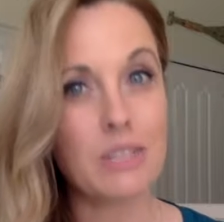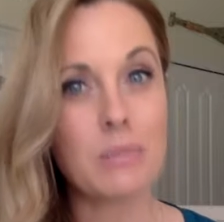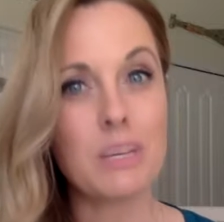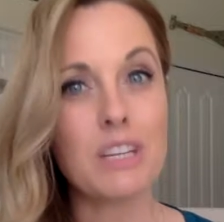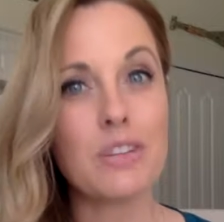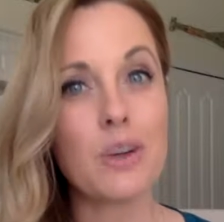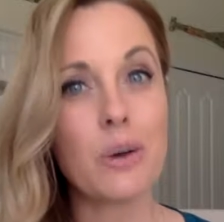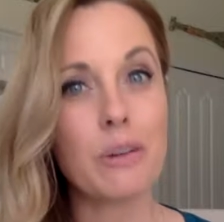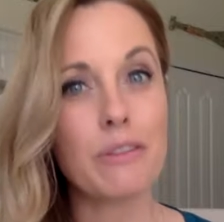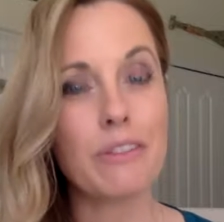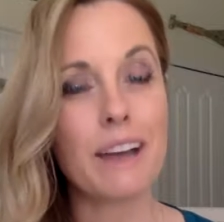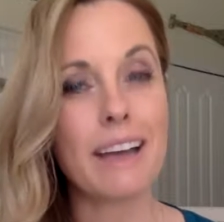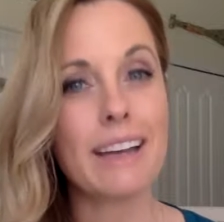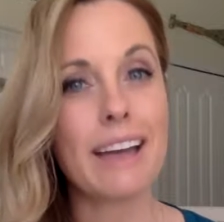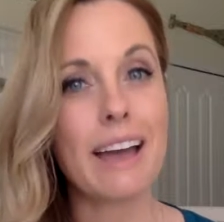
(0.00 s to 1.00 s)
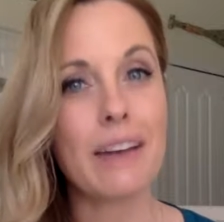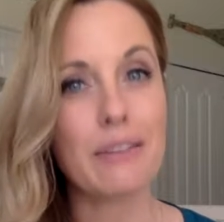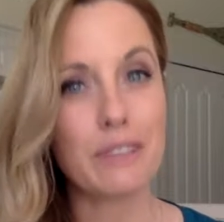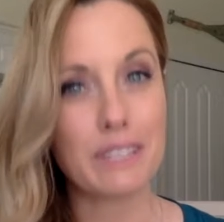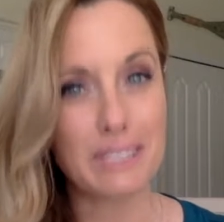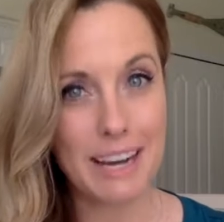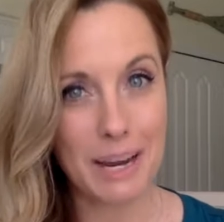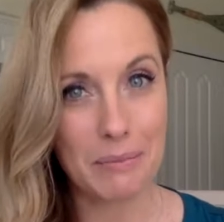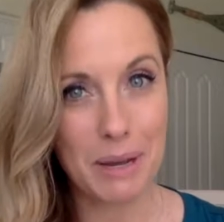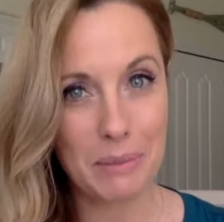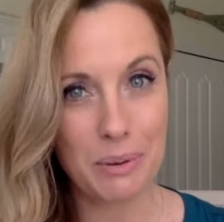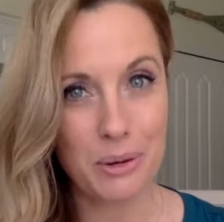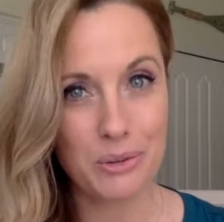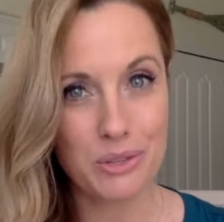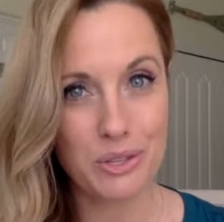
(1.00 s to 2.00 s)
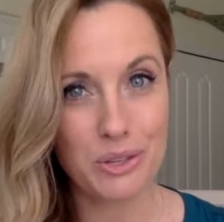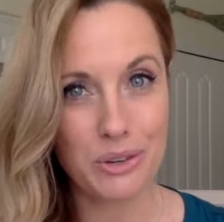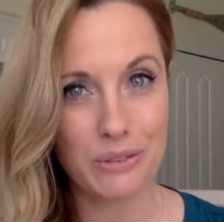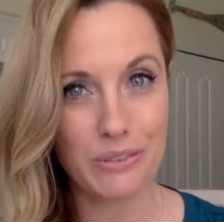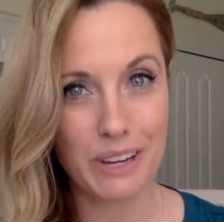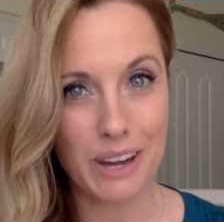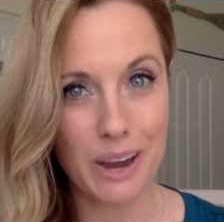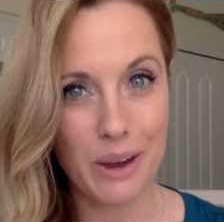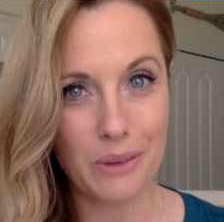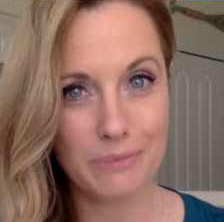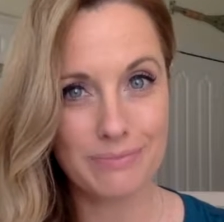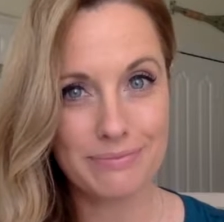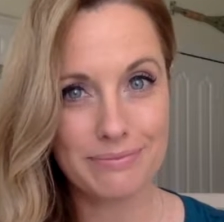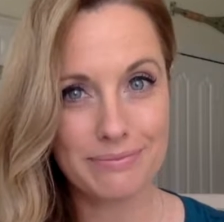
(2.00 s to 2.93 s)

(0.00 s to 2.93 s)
to be notified every time I post a new video.